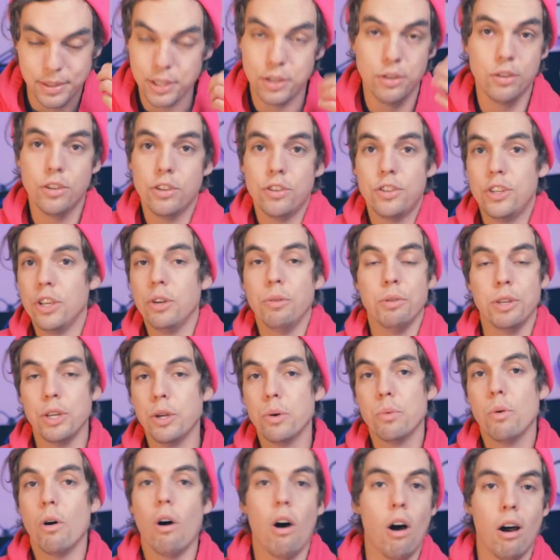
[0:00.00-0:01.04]
you just do.
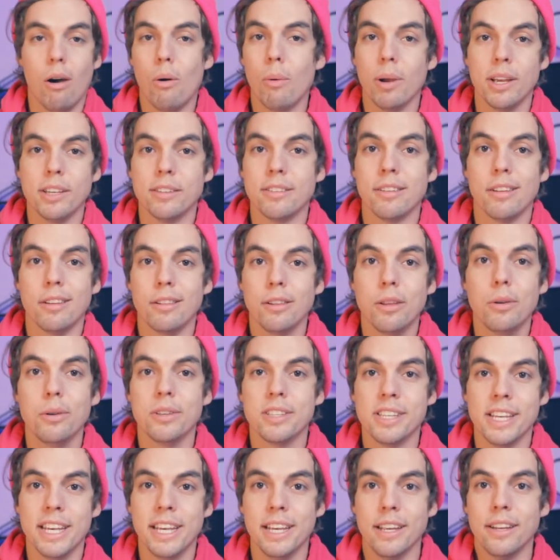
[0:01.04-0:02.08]
You will always
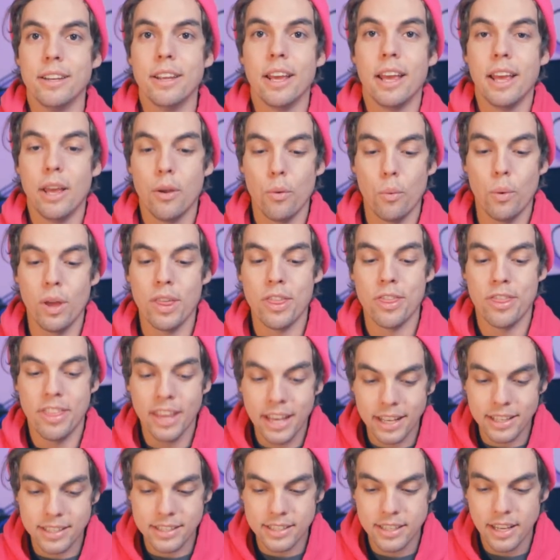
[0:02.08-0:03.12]
lose heat. With
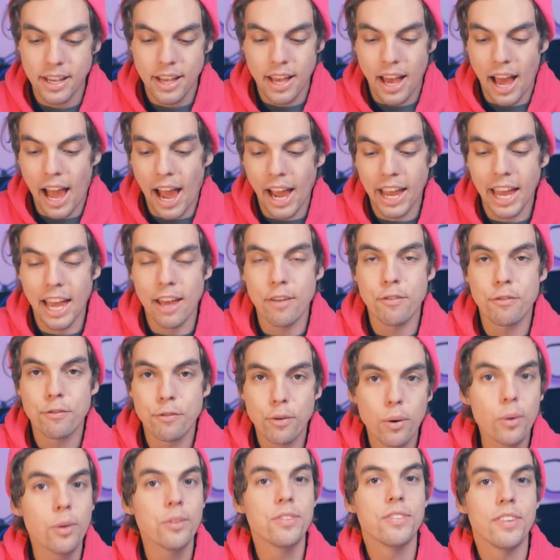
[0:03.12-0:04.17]
this, I have
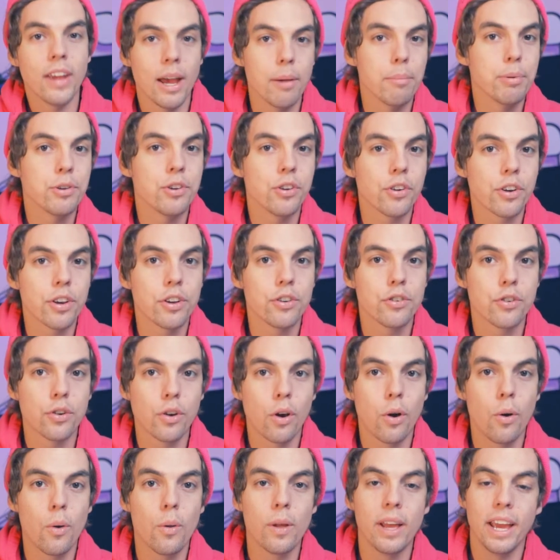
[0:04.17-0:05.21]
full temperature
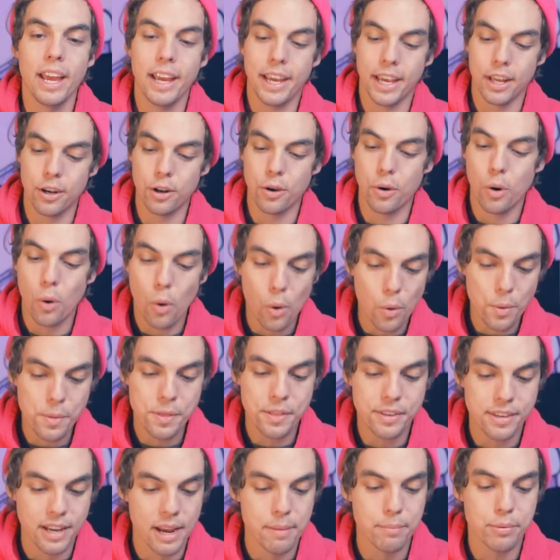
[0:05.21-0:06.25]
control. It can
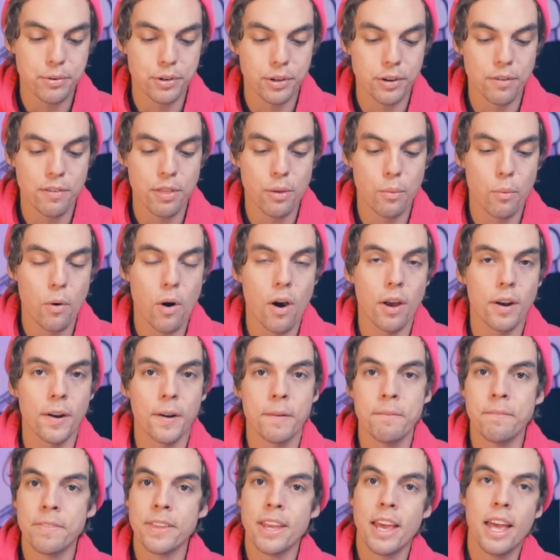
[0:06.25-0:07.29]
hold the temperature of the
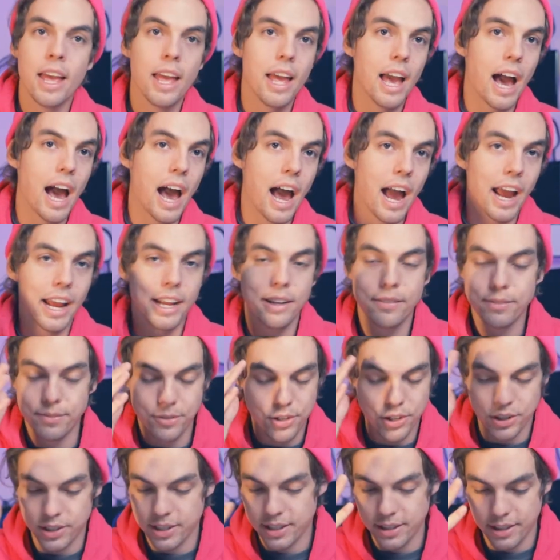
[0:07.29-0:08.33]
water. I
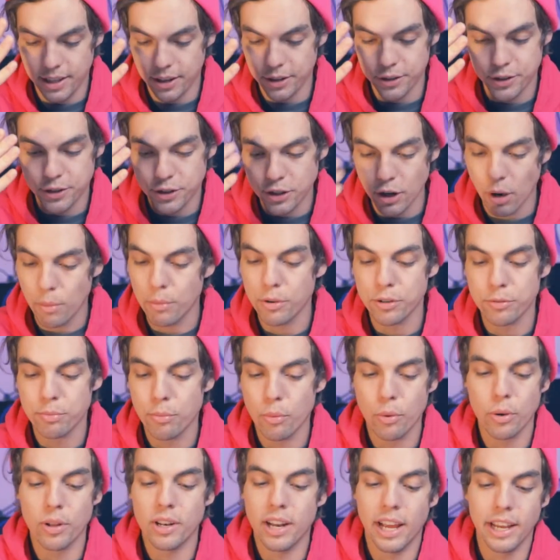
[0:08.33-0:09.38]
just, there's so much
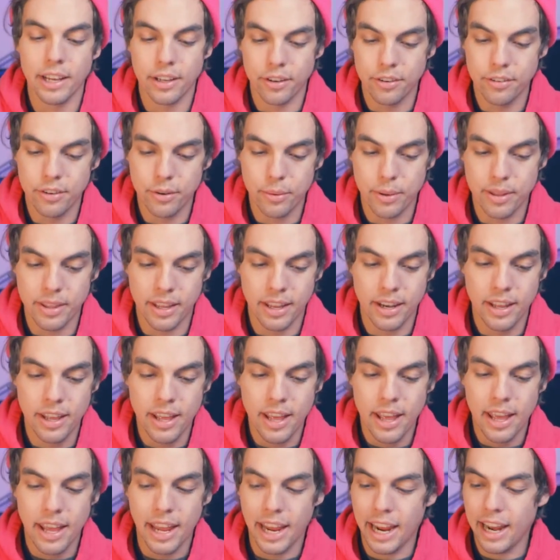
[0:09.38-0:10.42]
more that I can do with it.
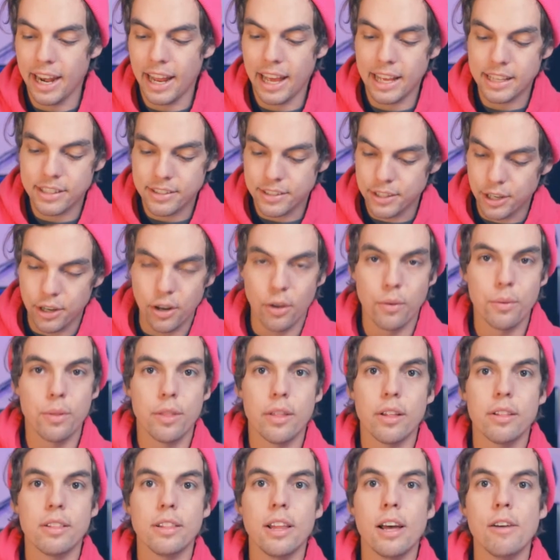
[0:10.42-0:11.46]
It's, you know,
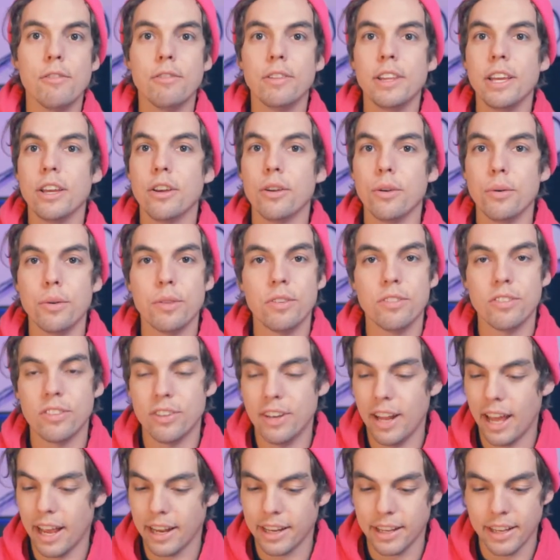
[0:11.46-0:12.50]
the lovely
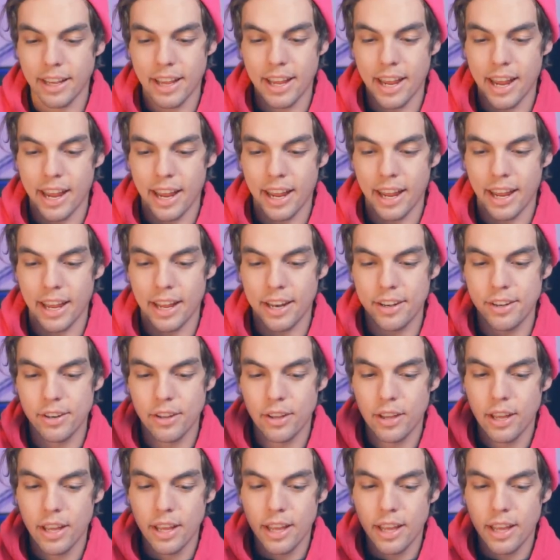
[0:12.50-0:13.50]
gooseneck, and